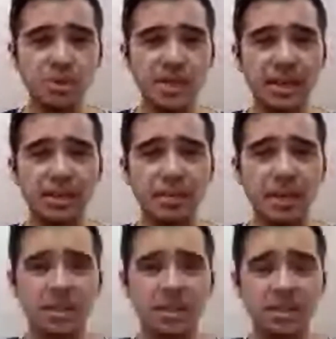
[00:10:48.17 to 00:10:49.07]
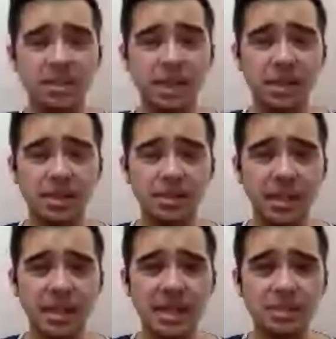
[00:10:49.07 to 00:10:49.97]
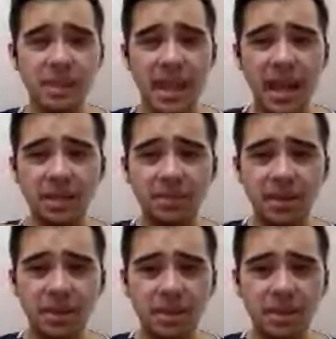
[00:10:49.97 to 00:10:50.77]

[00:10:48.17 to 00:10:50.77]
mechanism that has been activated,